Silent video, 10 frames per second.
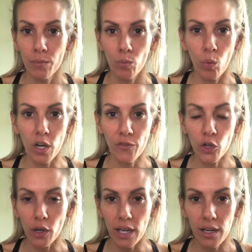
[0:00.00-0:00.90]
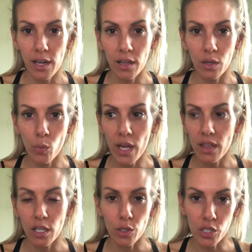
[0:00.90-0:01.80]
what if you're ending the week
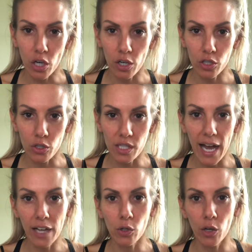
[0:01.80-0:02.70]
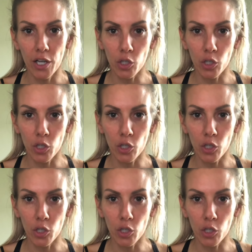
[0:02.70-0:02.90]
that you started your cycle and